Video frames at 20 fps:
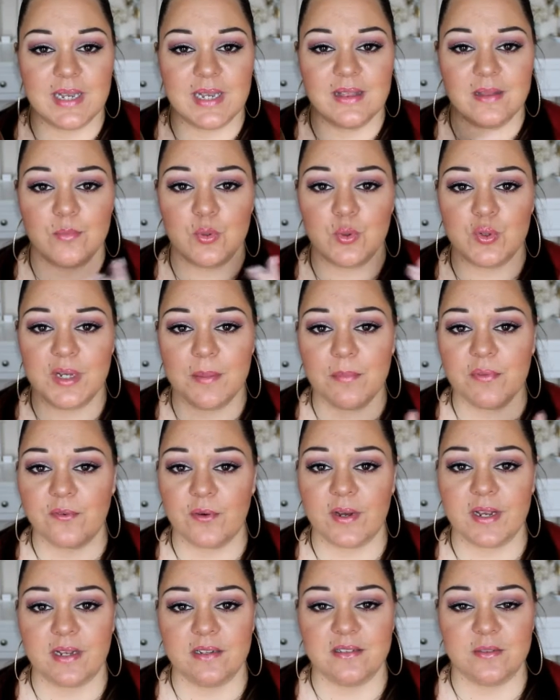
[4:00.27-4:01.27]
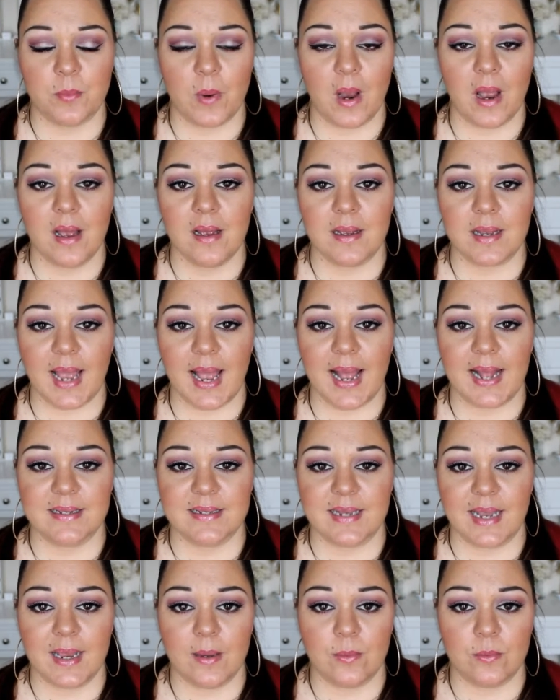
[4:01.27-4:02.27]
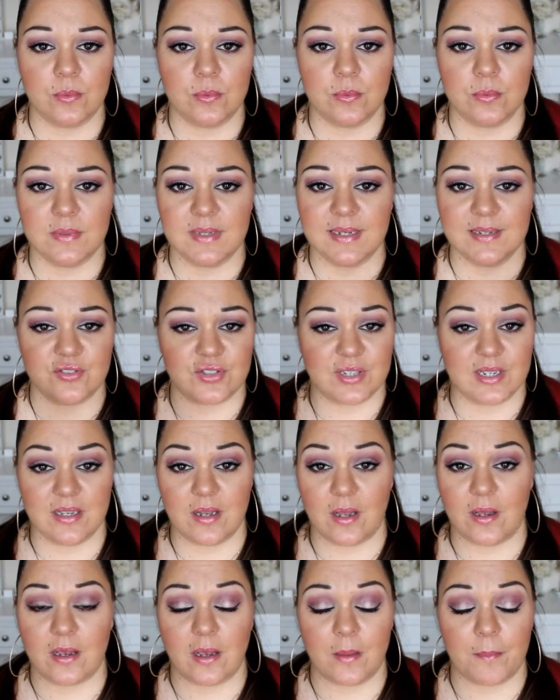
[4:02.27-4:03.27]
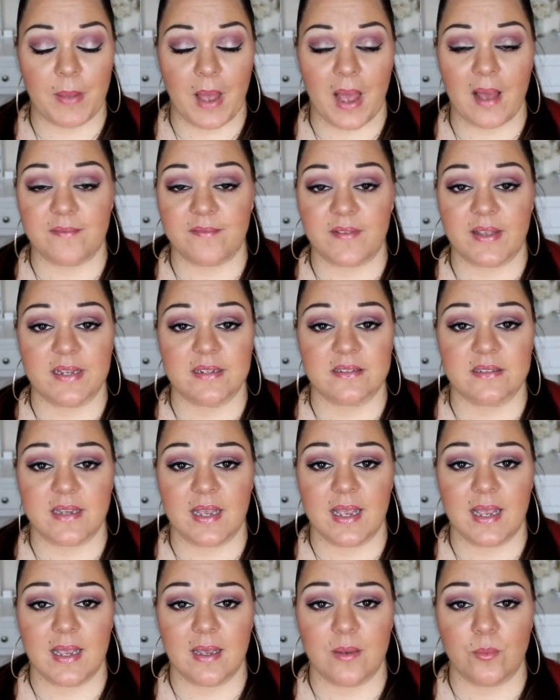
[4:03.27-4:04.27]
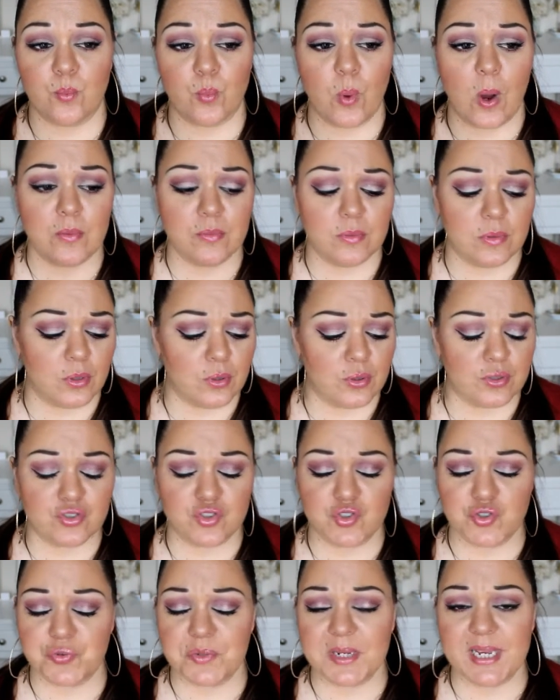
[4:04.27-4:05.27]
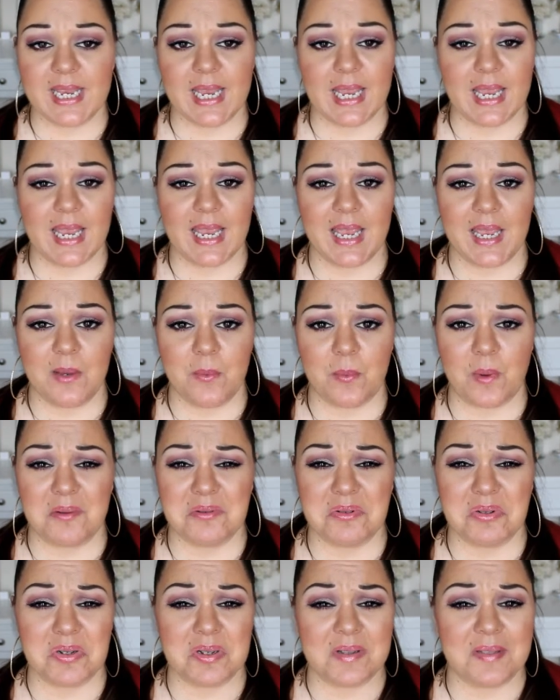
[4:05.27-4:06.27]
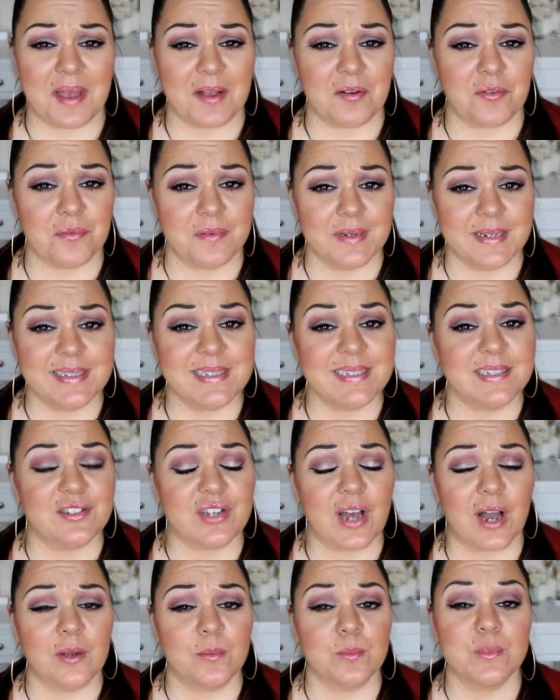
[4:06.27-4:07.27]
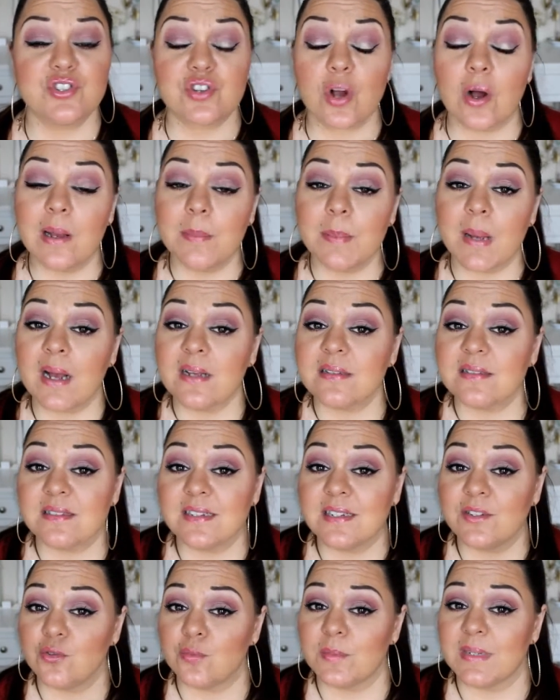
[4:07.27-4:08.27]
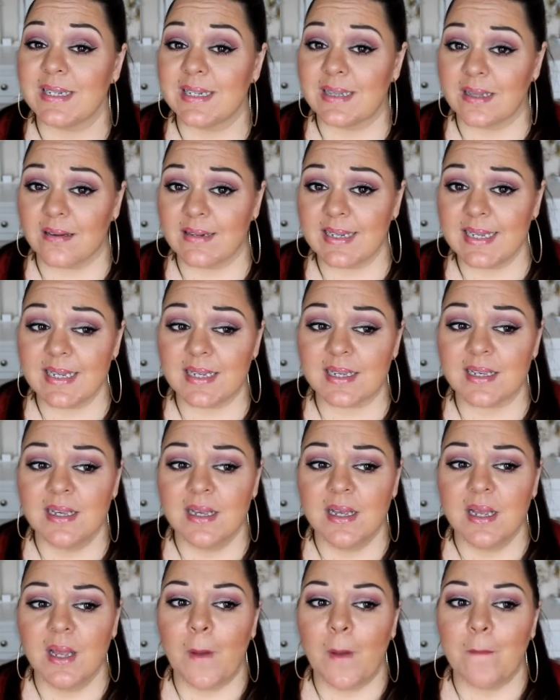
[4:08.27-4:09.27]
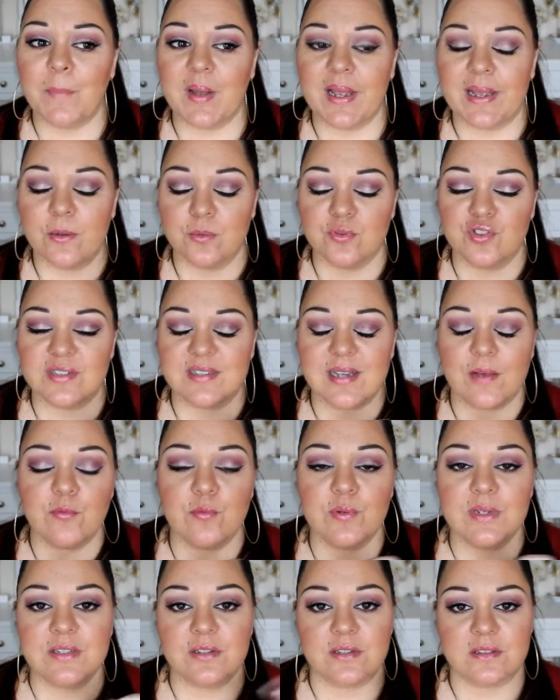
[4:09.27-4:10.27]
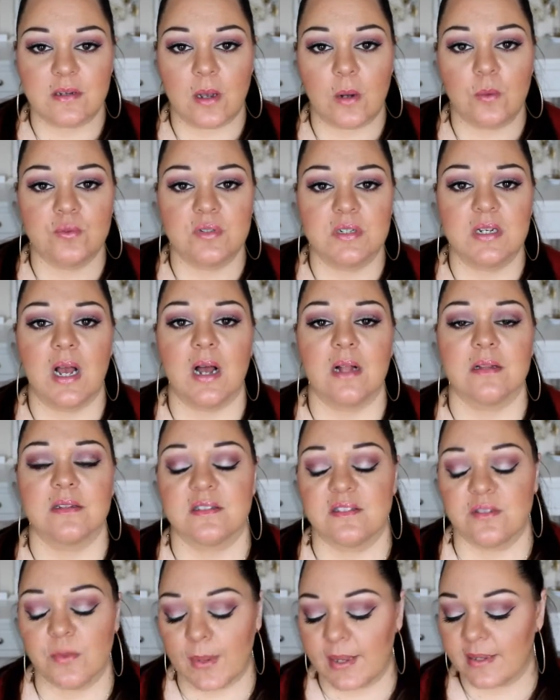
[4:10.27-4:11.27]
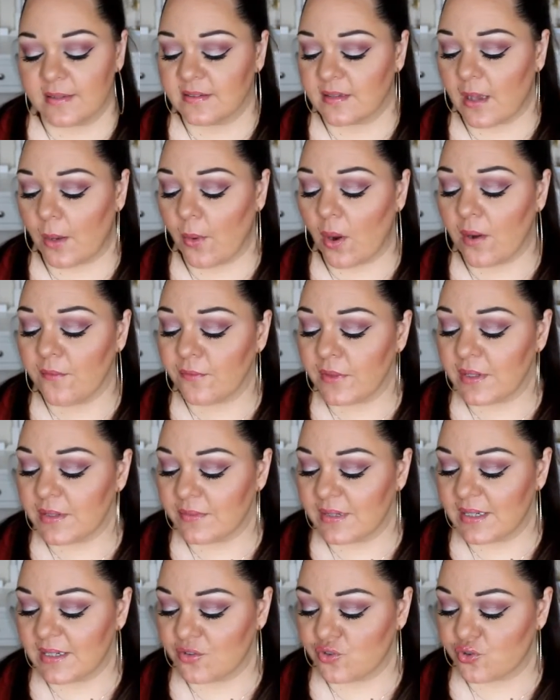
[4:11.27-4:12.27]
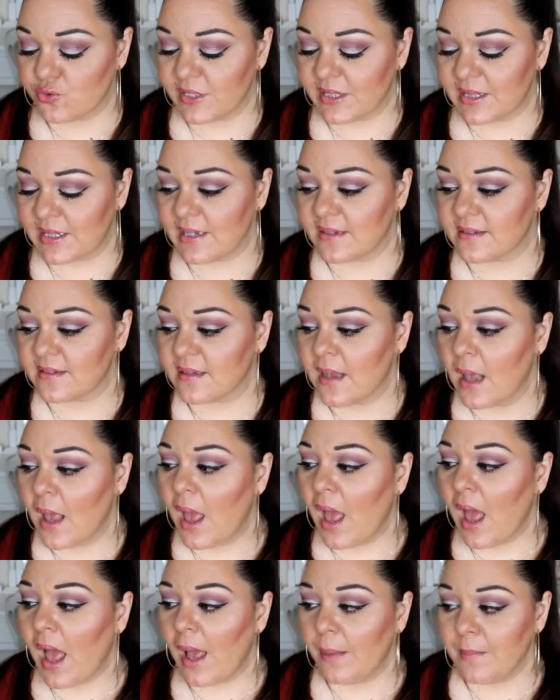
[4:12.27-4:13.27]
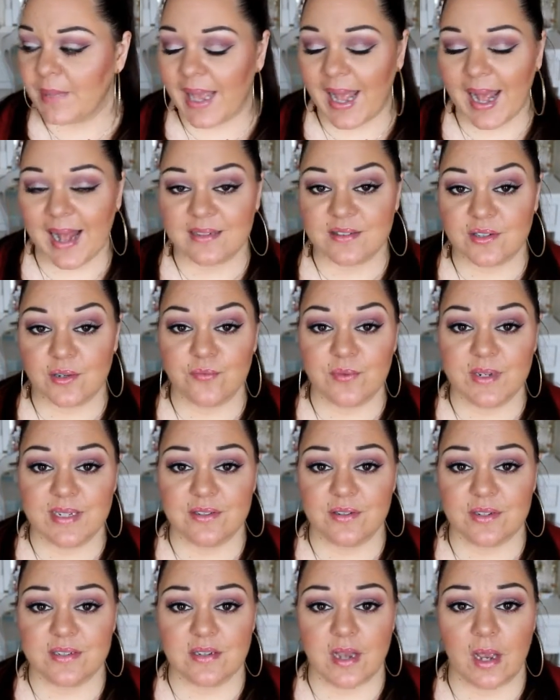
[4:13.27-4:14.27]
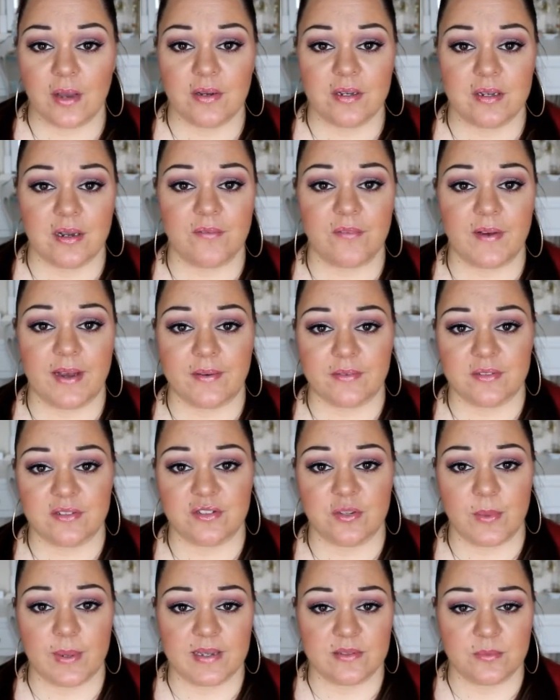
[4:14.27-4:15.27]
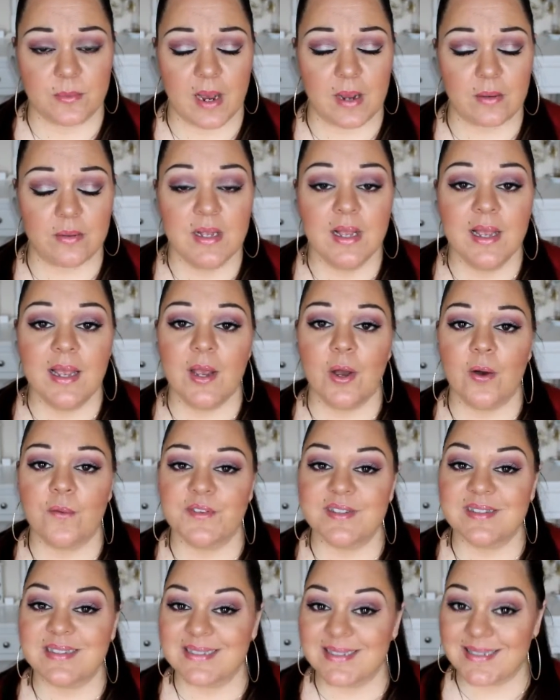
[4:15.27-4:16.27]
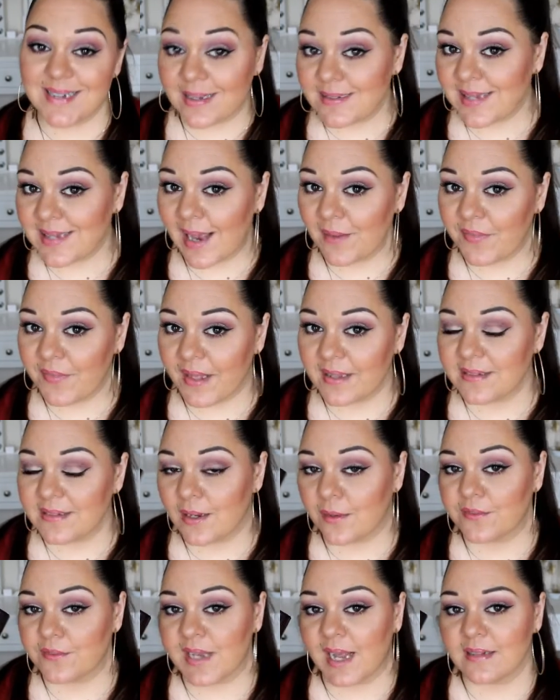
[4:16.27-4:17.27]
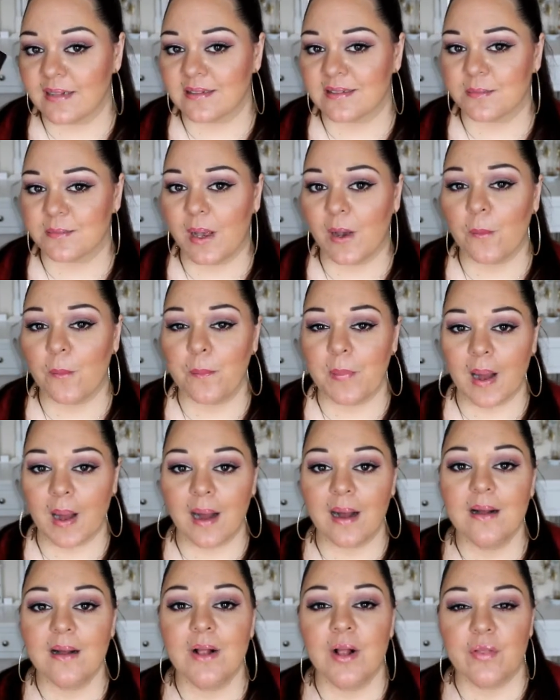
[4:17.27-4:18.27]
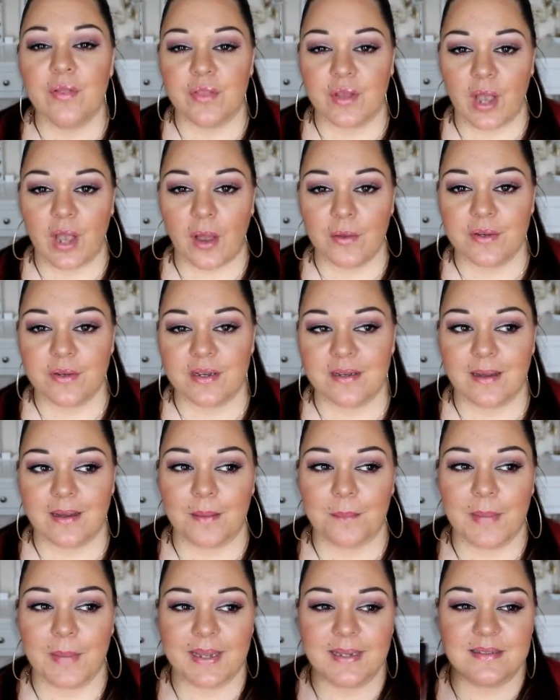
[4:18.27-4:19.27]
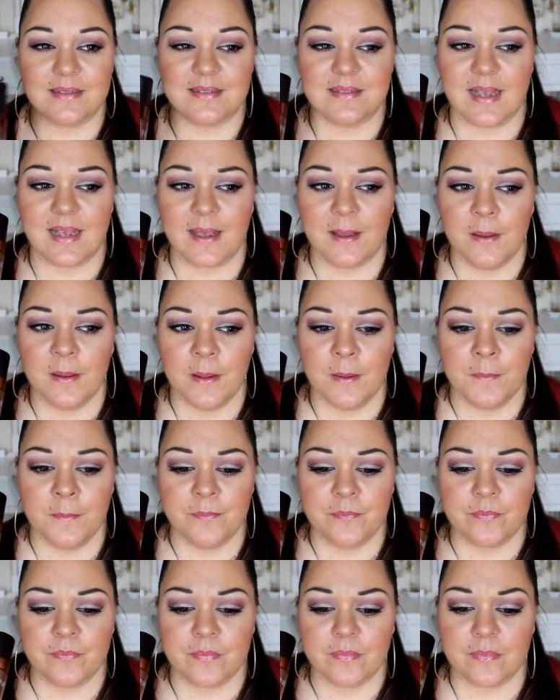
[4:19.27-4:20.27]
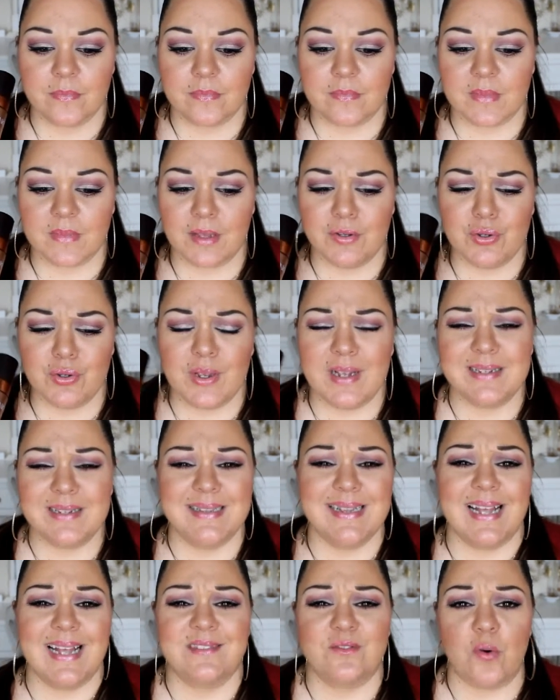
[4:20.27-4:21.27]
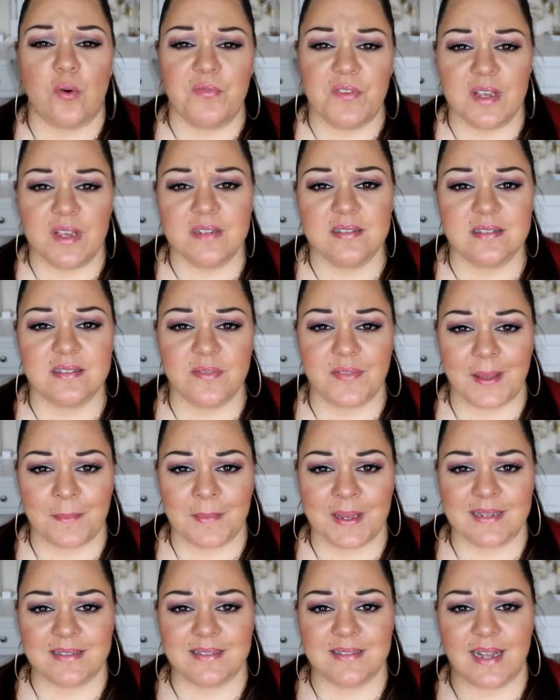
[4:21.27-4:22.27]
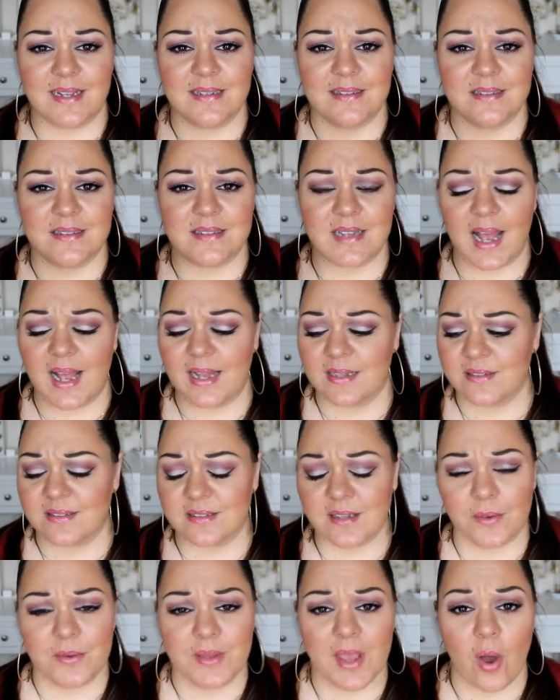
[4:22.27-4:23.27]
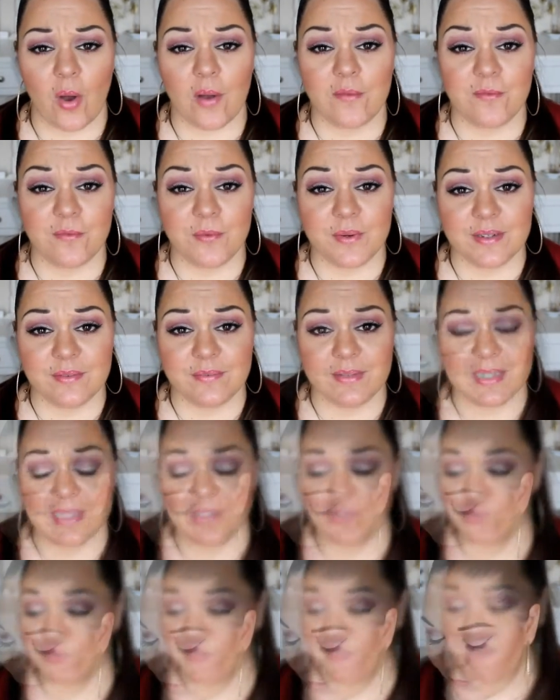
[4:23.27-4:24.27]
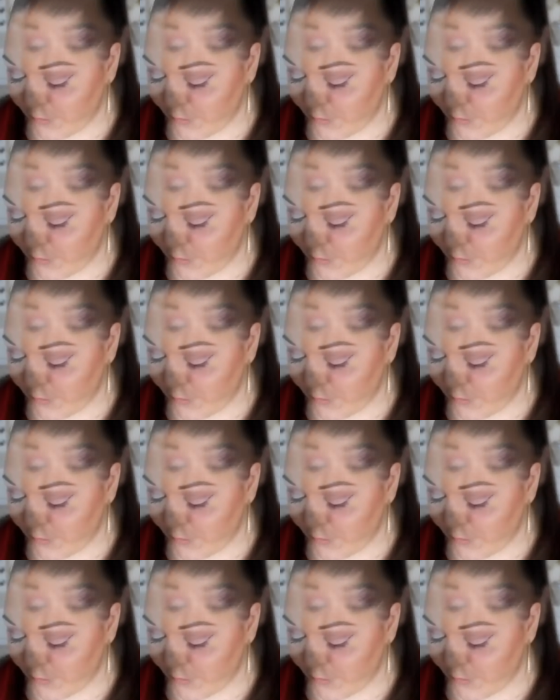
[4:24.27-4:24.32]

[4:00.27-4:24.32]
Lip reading: in the morning before I go to work, and it will literally look perfect. It won't look streaky, it won't look that greeny tone, which I personally normally like, but it will just have a really nice golden colour to it. So I've really, really enjoyed this. It has a really nice coconut fragrance to it as well. It obviously does have that self-tan smell, but the coconut makes it less obvious, if that makes sense. And so yeah, I've really, really enjoyed